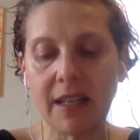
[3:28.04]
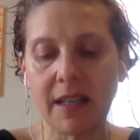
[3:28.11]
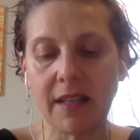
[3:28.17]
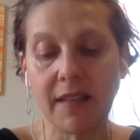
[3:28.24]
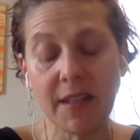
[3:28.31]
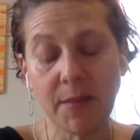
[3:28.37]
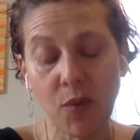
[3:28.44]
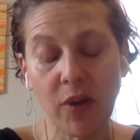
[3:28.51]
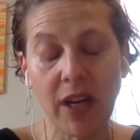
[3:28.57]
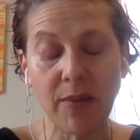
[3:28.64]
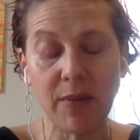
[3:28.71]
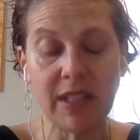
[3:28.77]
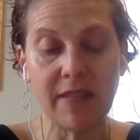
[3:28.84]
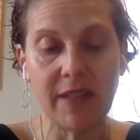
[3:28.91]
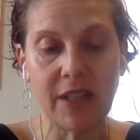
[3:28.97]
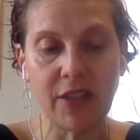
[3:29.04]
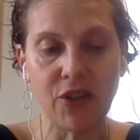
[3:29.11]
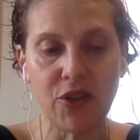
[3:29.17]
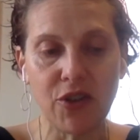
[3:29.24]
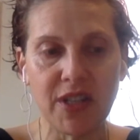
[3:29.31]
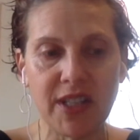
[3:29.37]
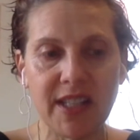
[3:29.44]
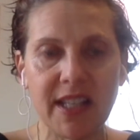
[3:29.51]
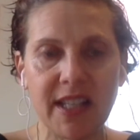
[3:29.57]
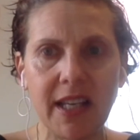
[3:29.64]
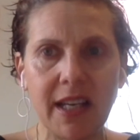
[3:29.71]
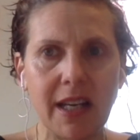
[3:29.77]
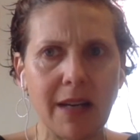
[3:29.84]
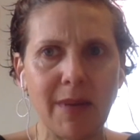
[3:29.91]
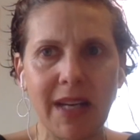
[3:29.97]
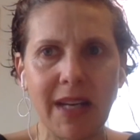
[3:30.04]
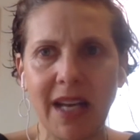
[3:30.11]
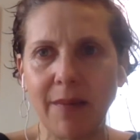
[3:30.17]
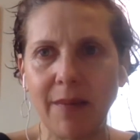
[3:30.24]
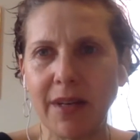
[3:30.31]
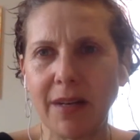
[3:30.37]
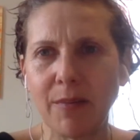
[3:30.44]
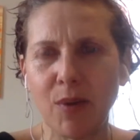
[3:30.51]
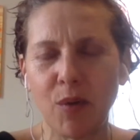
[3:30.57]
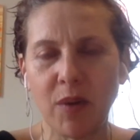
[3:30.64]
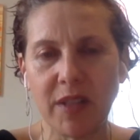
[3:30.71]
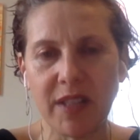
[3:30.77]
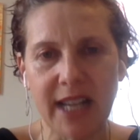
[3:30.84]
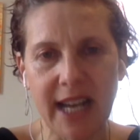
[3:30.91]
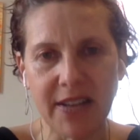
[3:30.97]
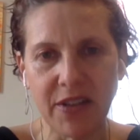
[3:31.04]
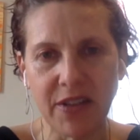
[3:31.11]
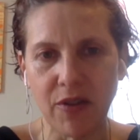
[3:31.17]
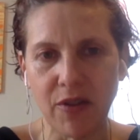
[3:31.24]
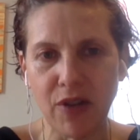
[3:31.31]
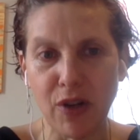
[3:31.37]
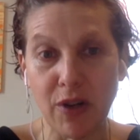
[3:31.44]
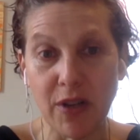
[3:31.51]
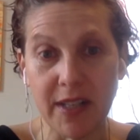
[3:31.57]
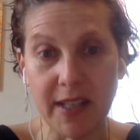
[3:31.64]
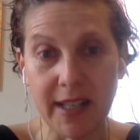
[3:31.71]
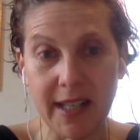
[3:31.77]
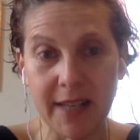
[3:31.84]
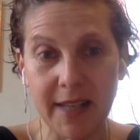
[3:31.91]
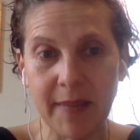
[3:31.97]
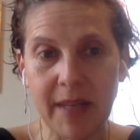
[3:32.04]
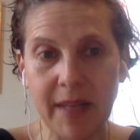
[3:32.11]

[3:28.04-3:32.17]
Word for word: at this point, I was living in Jersey City and I became the number one tasker in New York City,